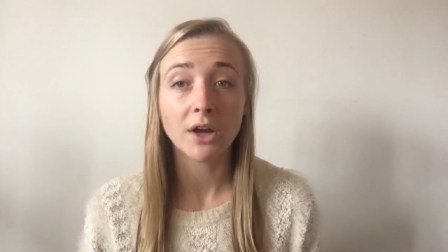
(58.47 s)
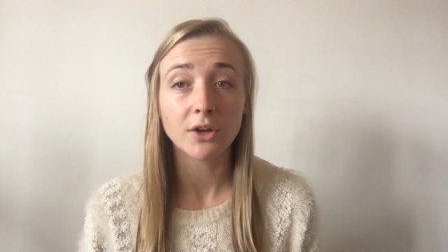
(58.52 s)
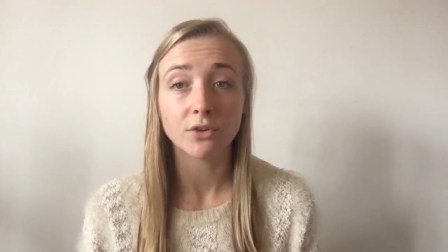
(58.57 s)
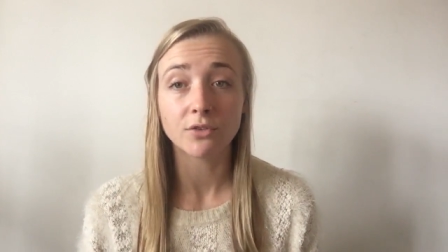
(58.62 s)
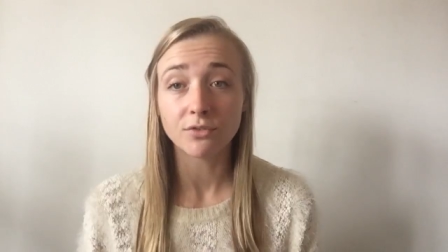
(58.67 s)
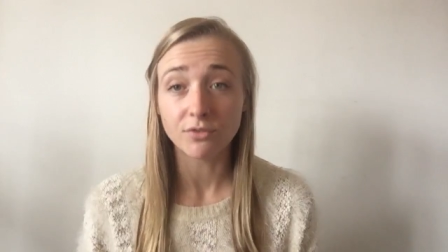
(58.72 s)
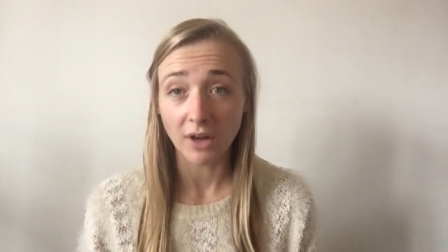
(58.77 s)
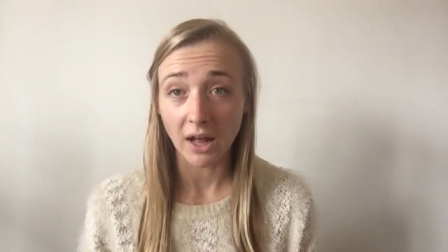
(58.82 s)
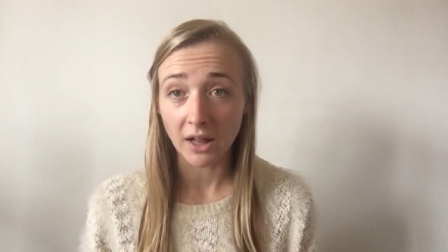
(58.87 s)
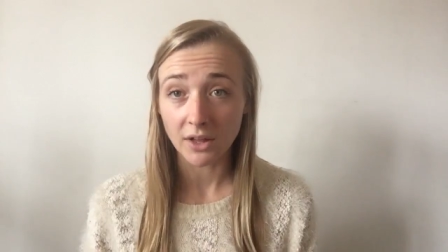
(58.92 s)

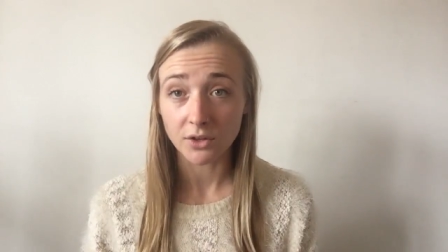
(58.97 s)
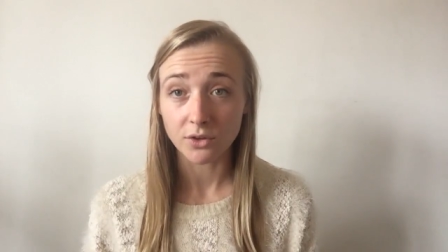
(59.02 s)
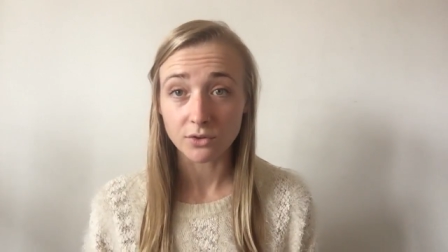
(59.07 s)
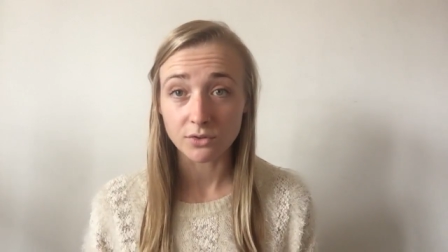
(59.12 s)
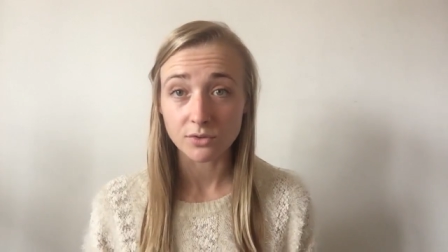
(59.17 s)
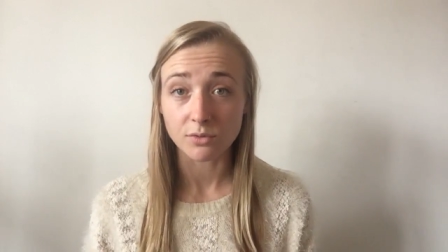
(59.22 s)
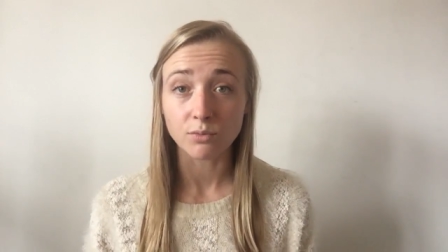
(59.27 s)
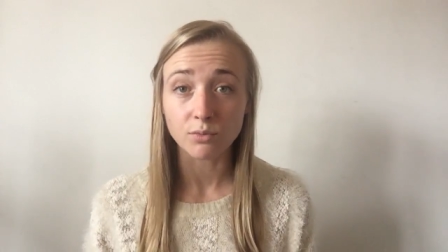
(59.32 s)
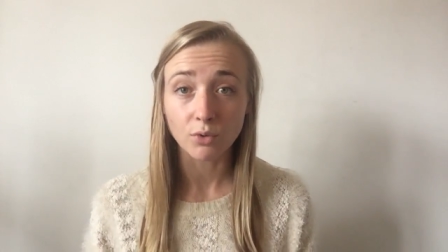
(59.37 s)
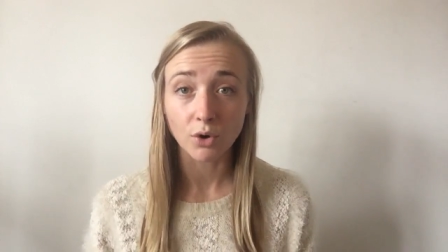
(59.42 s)
your
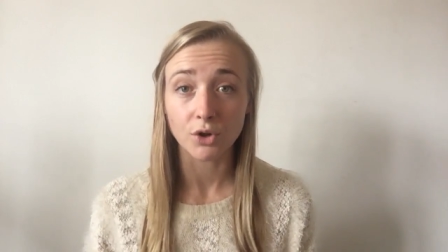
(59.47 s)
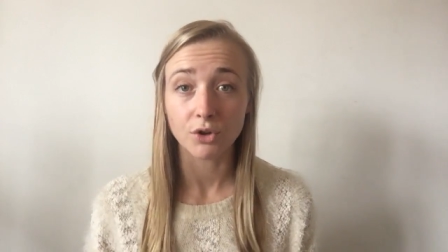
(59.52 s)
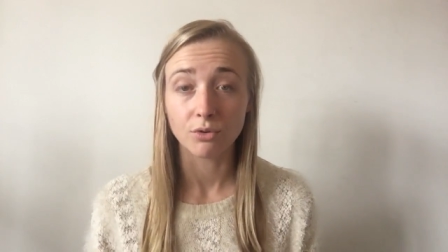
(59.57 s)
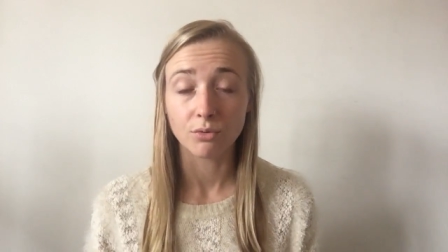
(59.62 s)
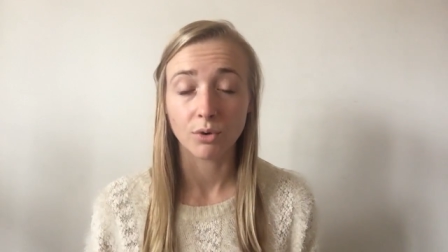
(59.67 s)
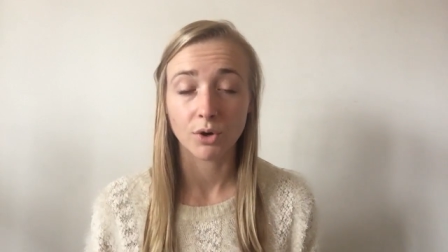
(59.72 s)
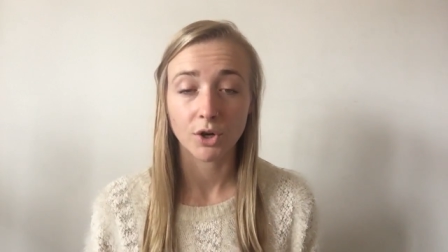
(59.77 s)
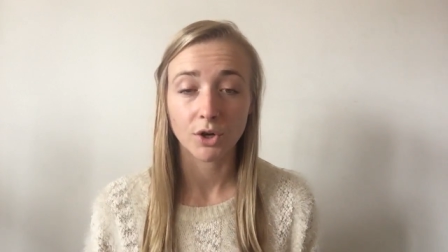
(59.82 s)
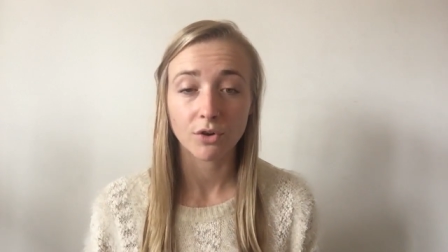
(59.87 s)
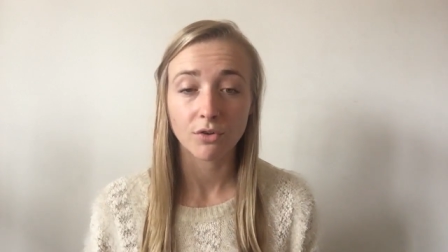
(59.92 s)
values, and what you
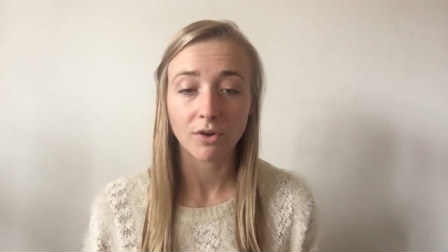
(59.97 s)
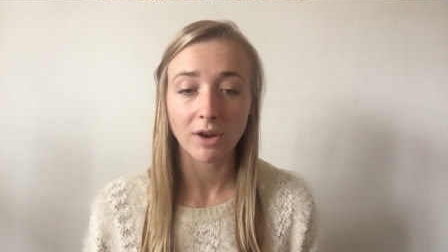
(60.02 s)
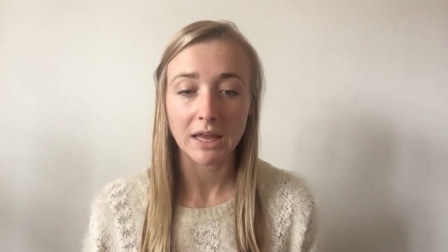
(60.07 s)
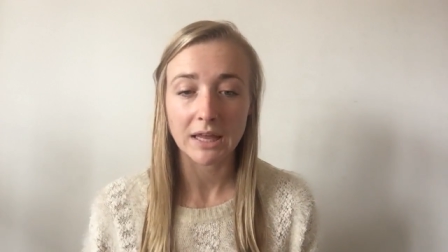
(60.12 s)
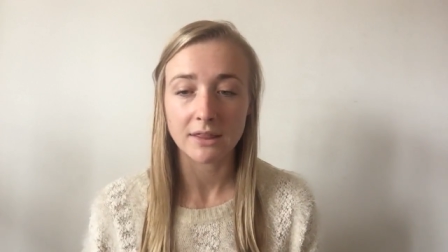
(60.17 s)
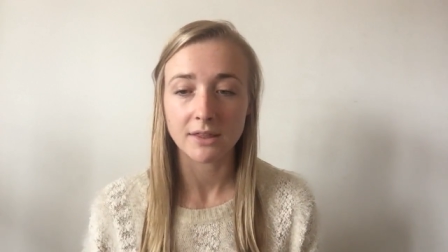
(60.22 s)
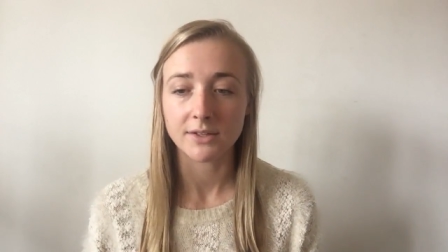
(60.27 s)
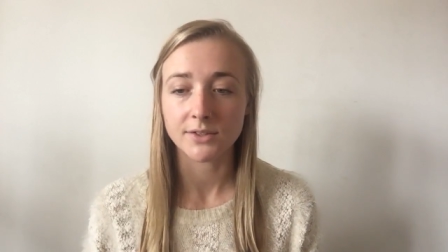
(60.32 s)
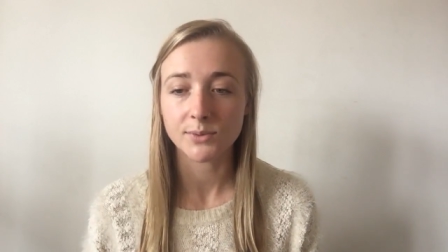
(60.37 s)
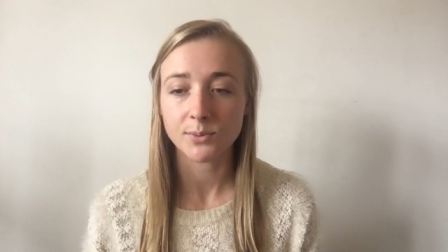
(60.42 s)
want to create
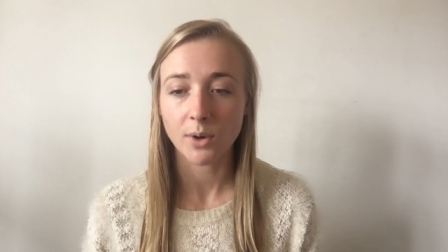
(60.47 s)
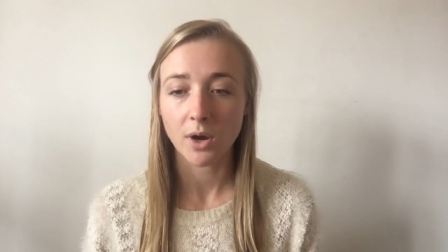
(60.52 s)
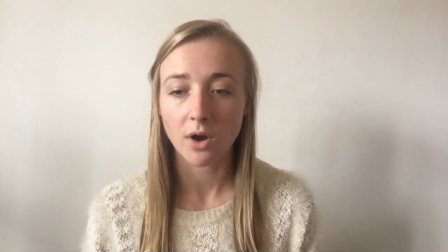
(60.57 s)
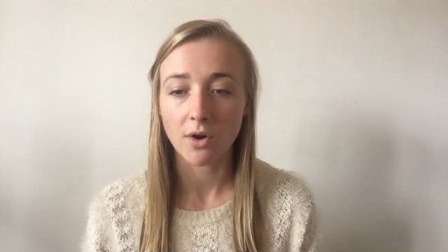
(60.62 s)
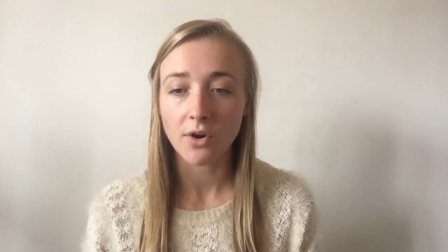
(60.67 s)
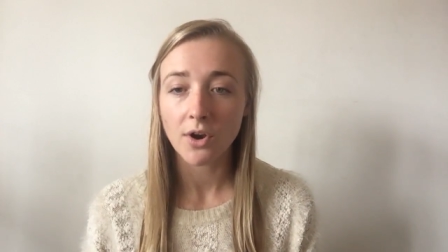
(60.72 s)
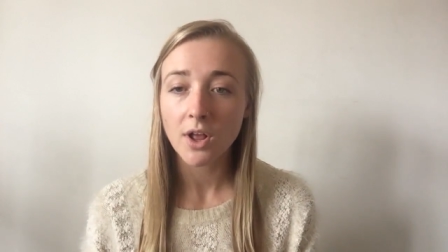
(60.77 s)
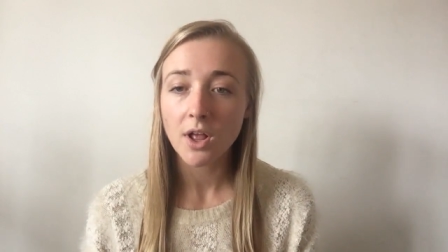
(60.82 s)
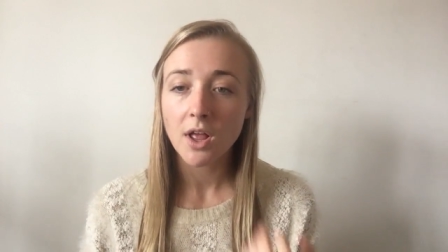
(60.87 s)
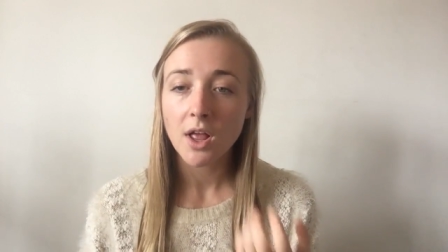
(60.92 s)
in this world.